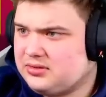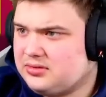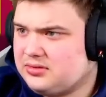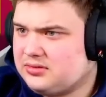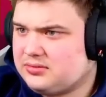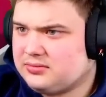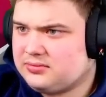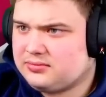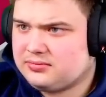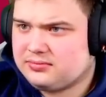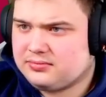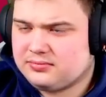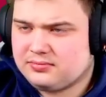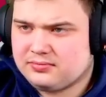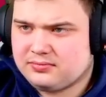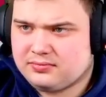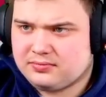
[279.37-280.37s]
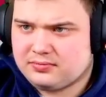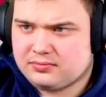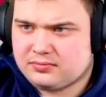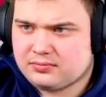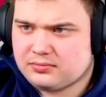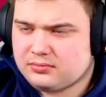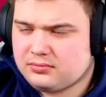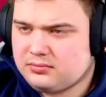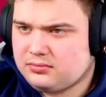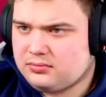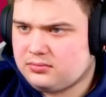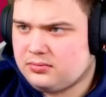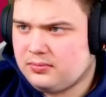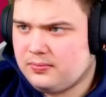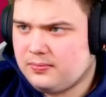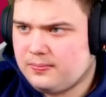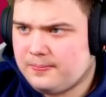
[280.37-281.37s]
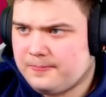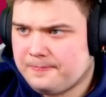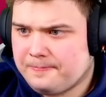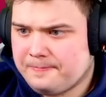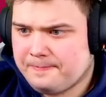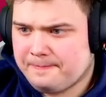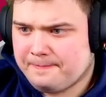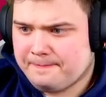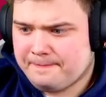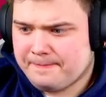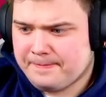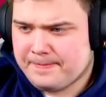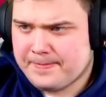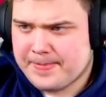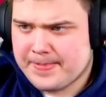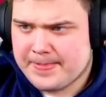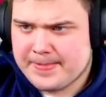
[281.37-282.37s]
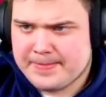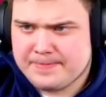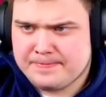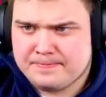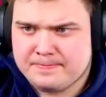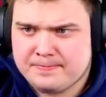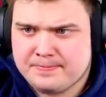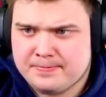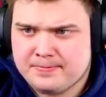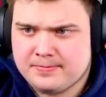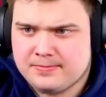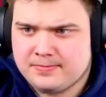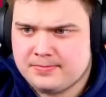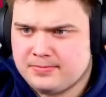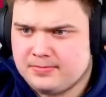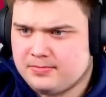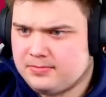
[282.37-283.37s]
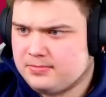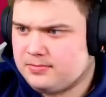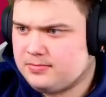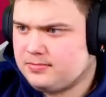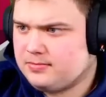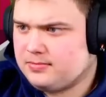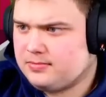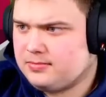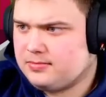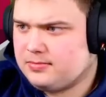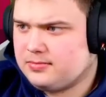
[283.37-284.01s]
(silence)